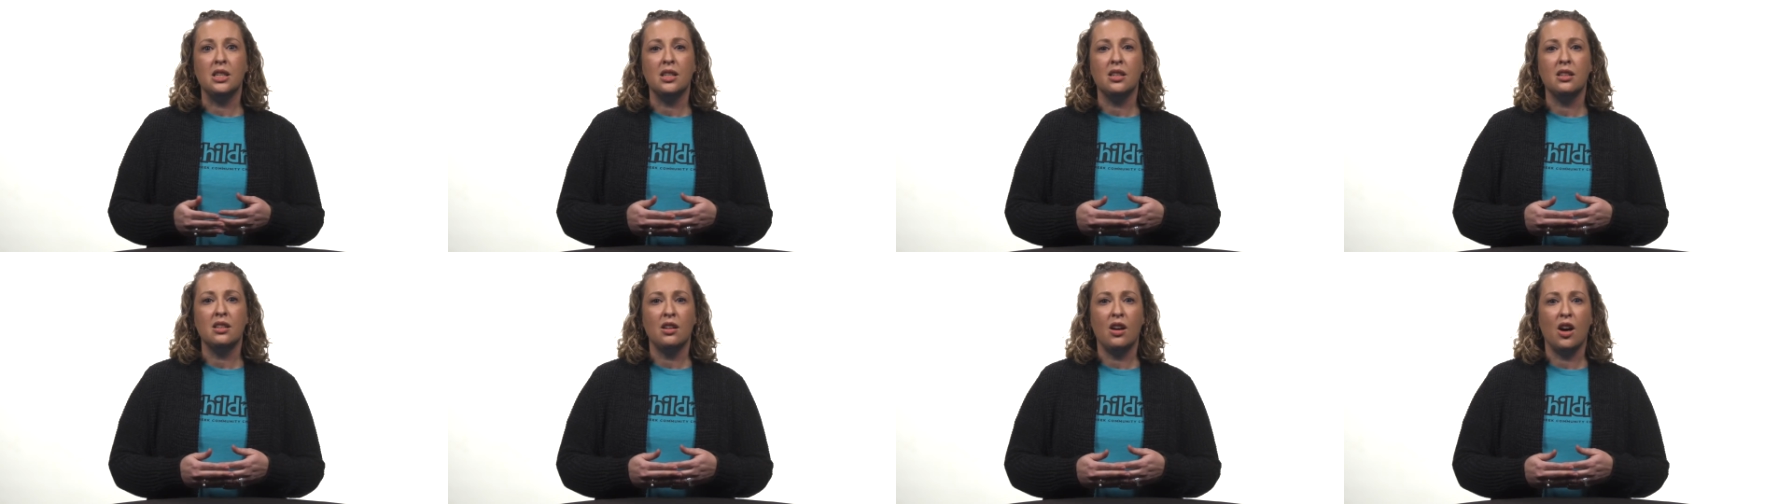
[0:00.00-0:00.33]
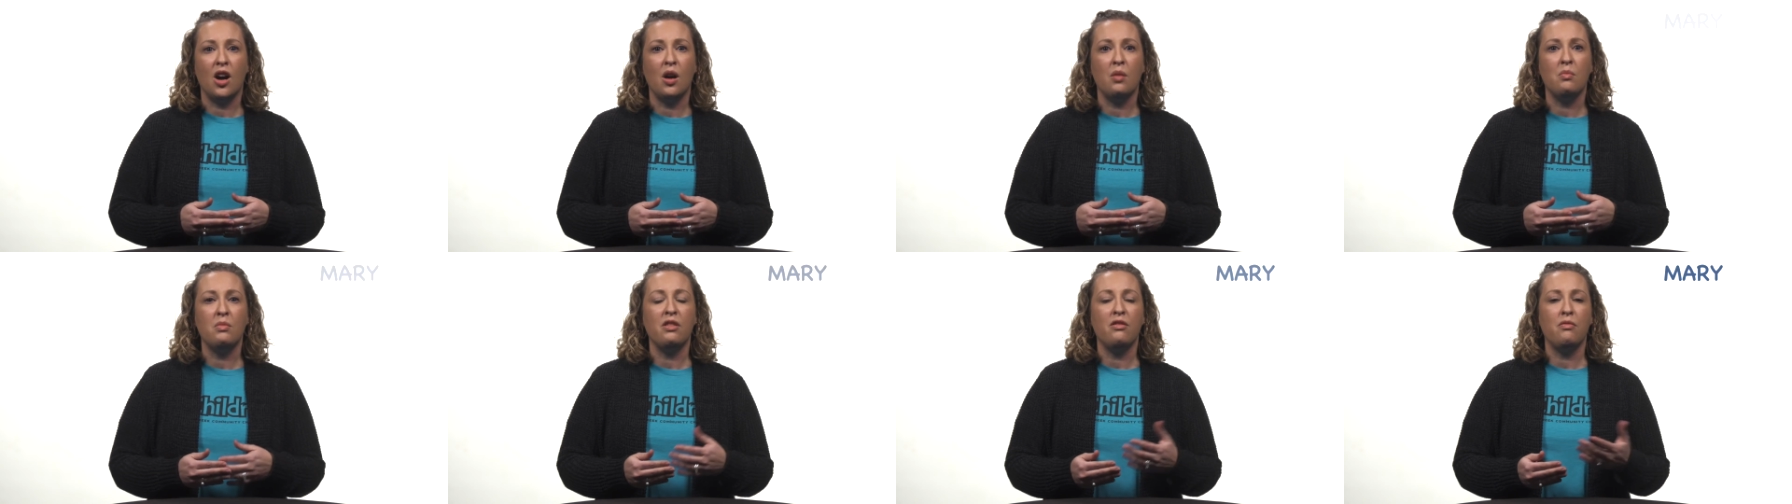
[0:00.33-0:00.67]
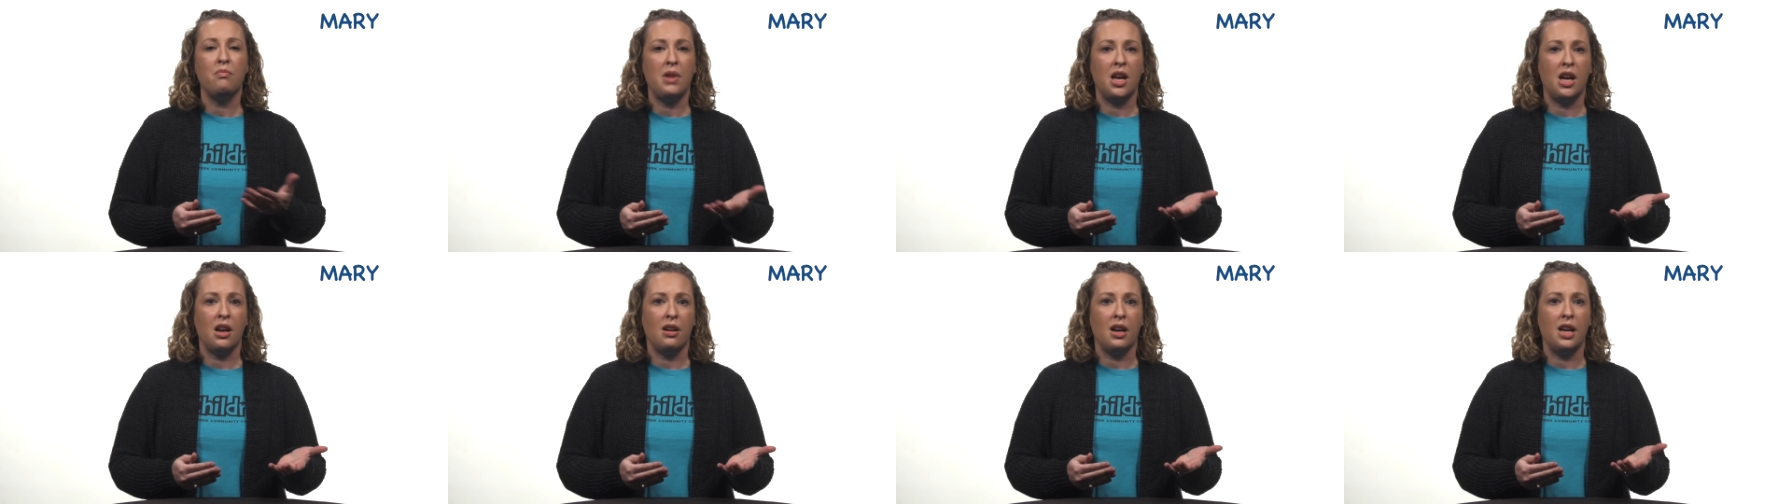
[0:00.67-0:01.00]
to the home of
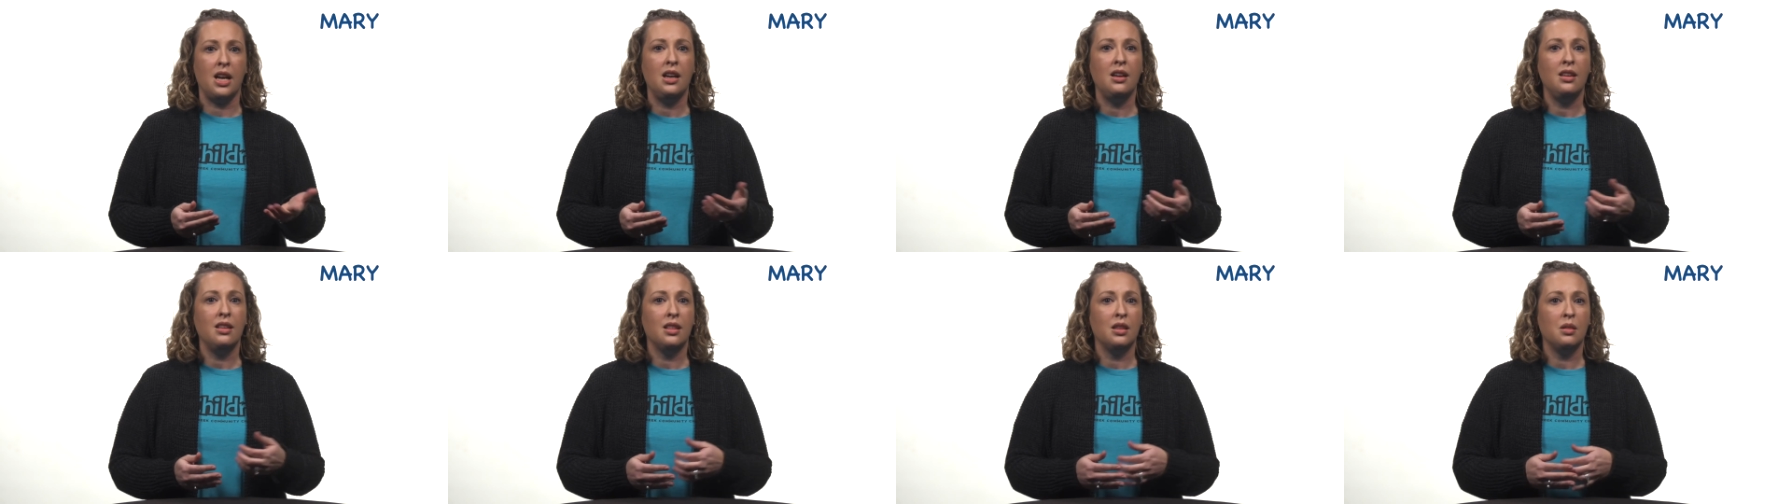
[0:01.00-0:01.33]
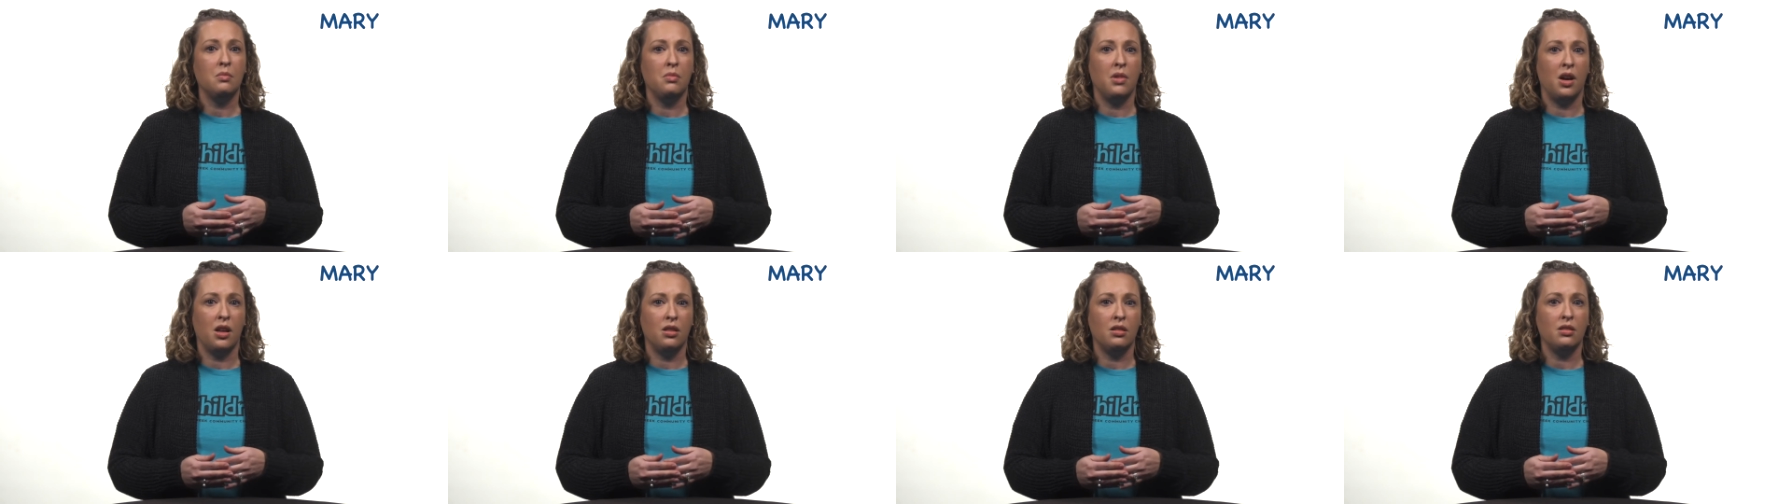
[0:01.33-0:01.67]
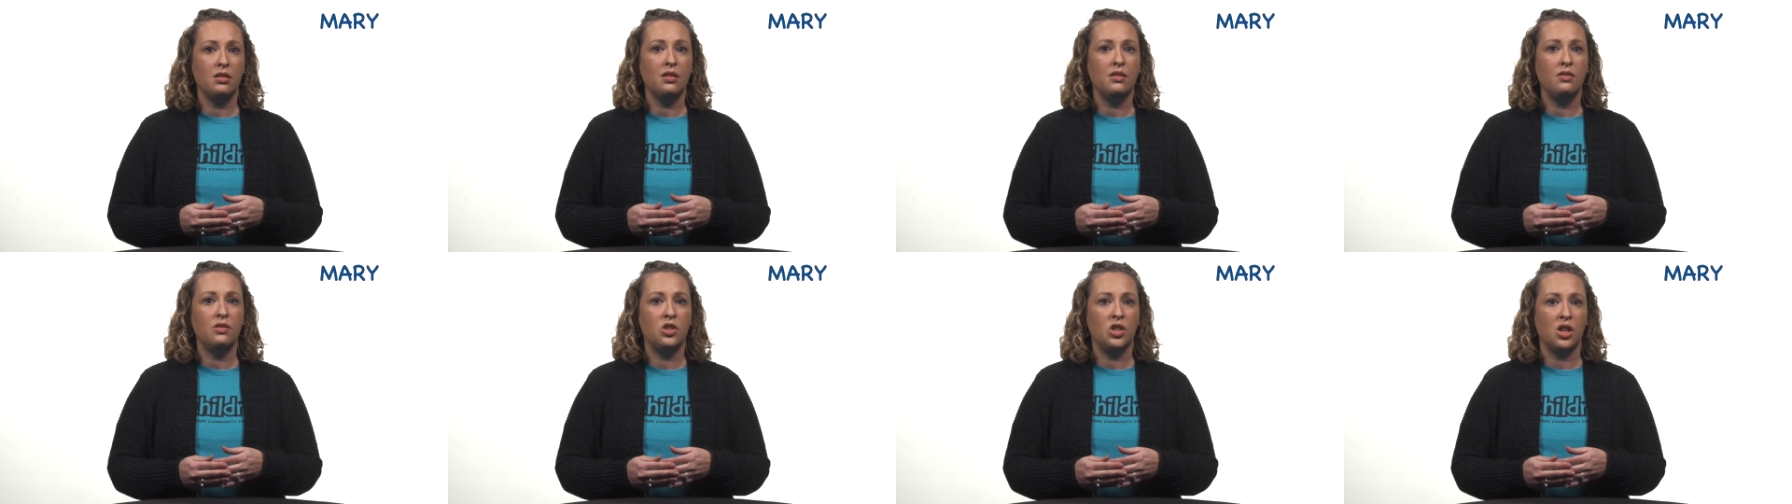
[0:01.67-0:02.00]
Mary, the
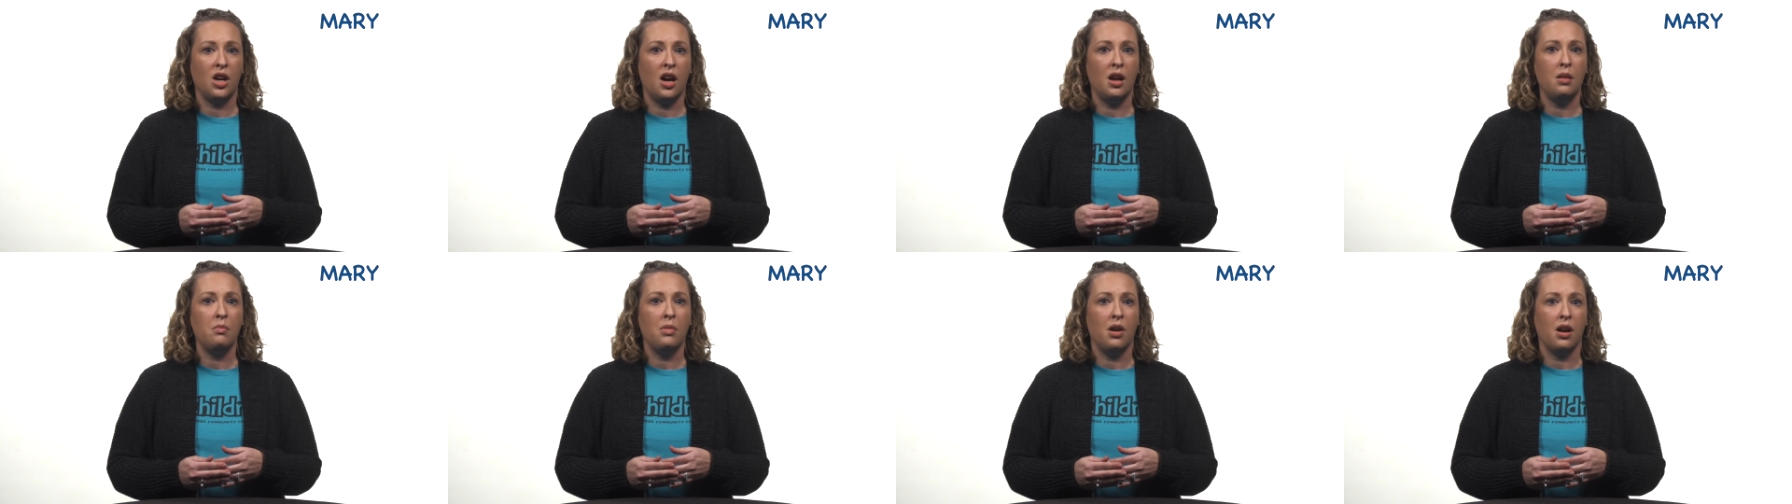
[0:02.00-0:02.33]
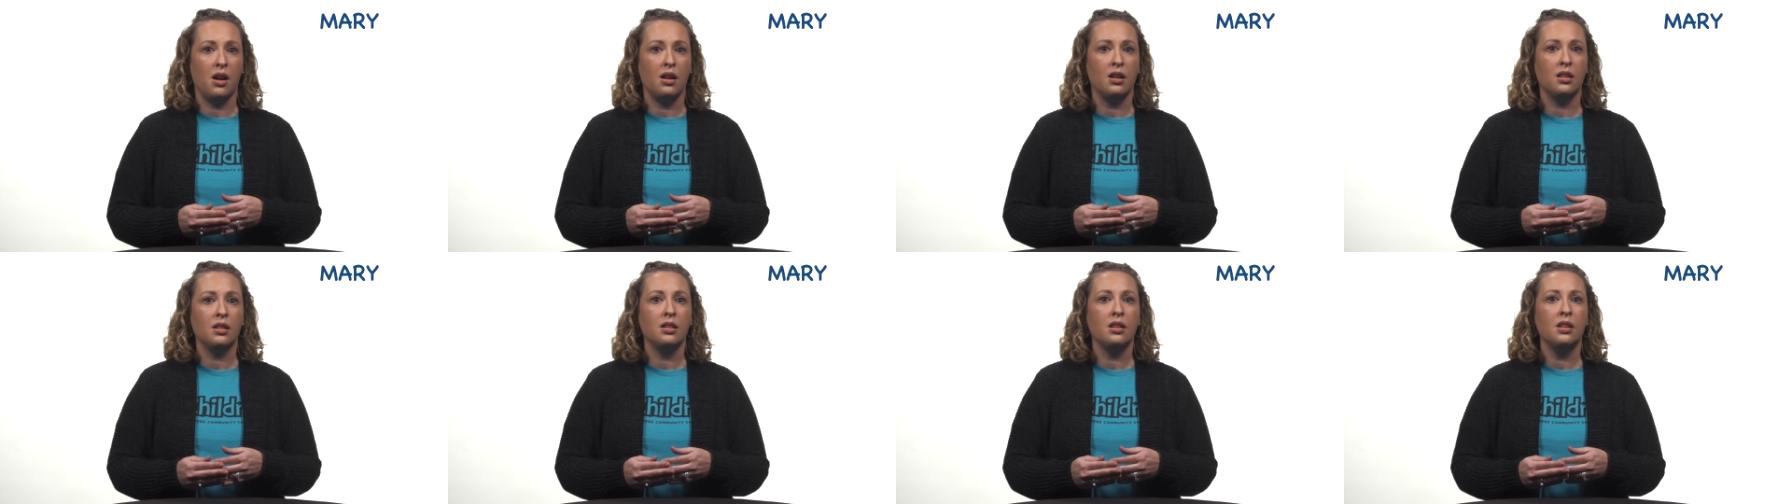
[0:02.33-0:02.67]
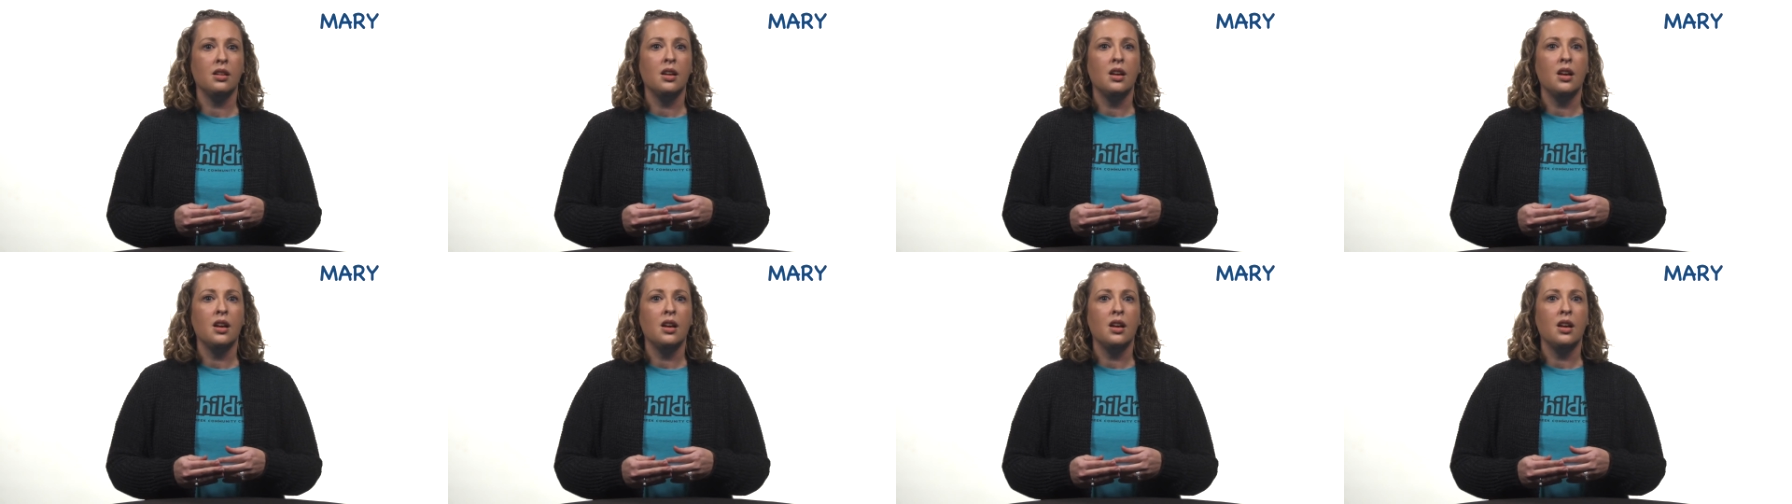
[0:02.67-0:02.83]
mother of John Mark,